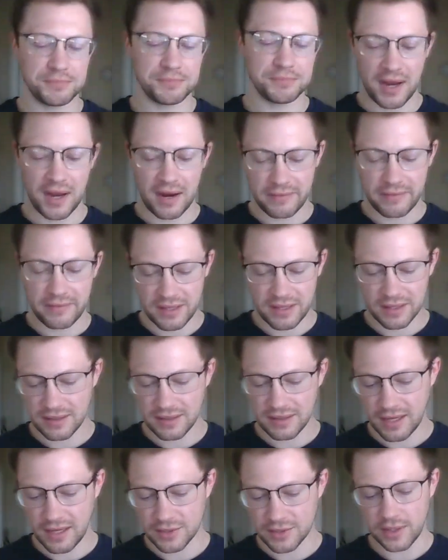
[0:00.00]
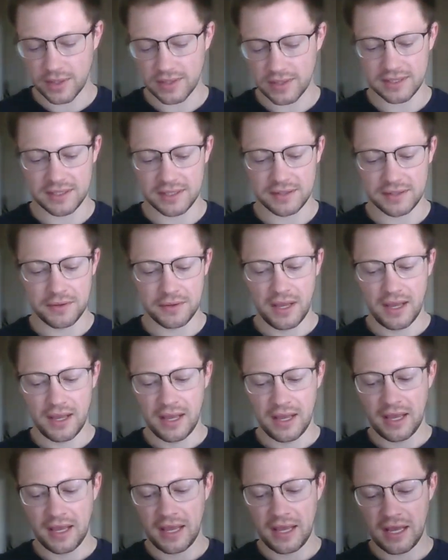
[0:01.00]
When these situations
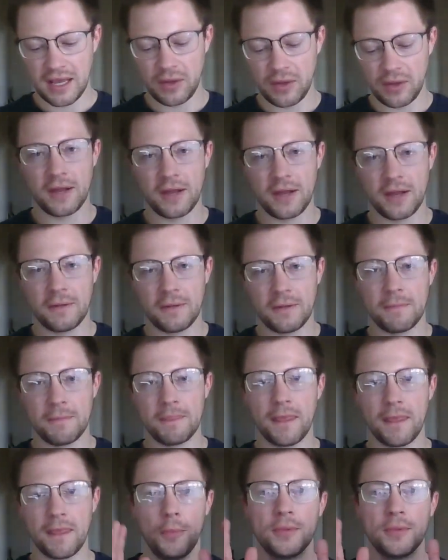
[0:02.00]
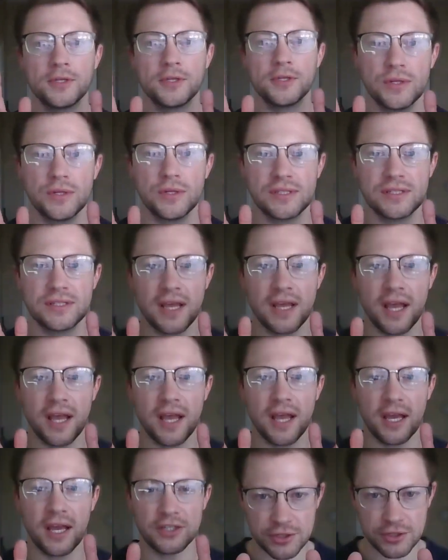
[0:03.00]
do
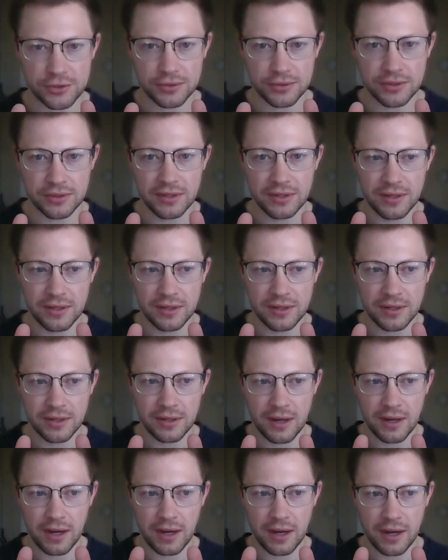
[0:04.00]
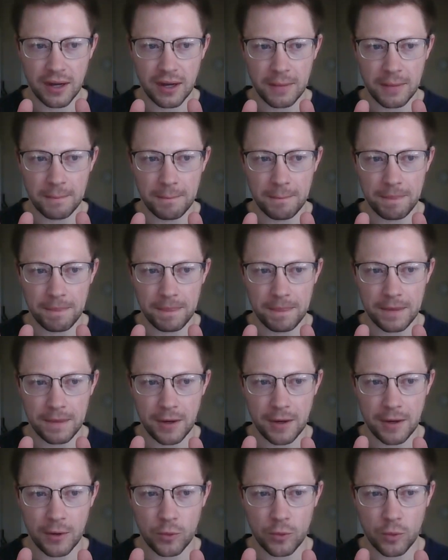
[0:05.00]
arise, I would say reach
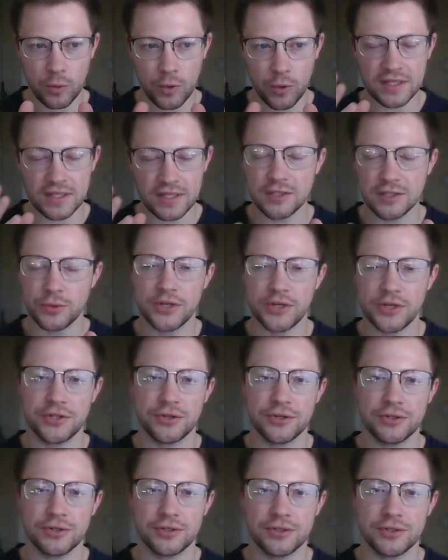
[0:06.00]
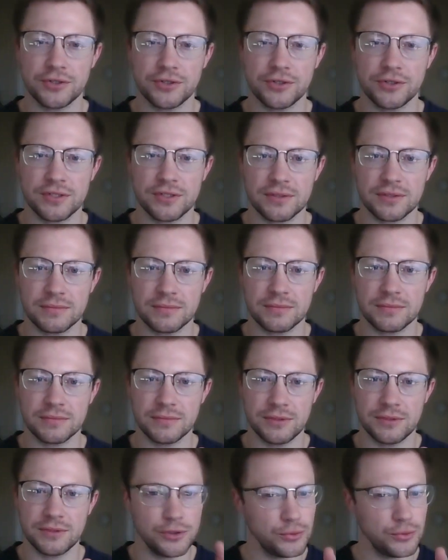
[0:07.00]
out to me to help,
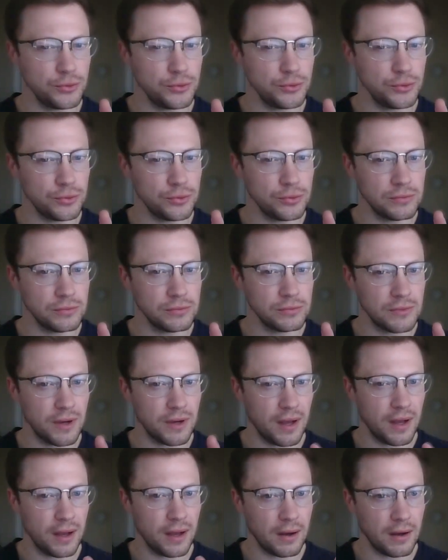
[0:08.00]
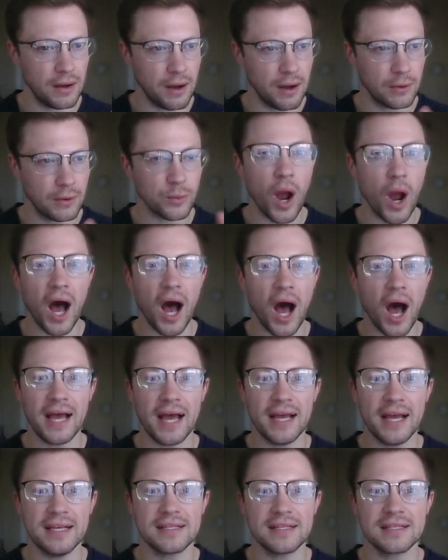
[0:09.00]
because there are a bunch of little
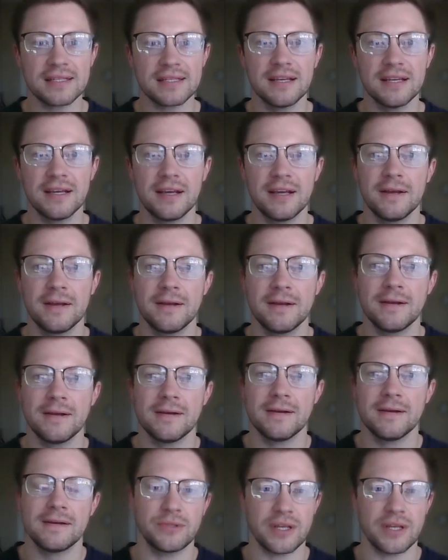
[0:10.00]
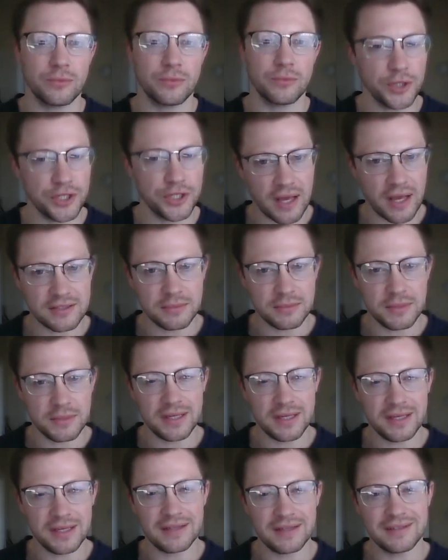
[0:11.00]
details to do this the
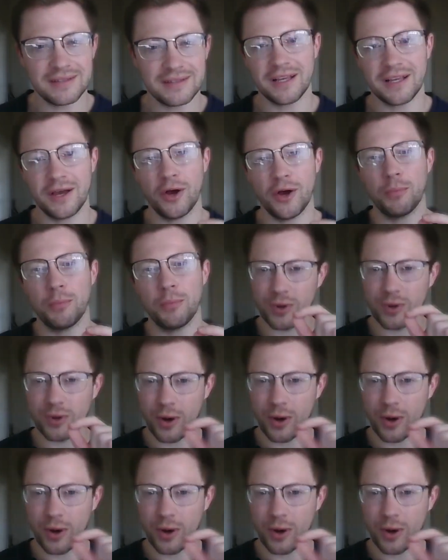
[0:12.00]
right way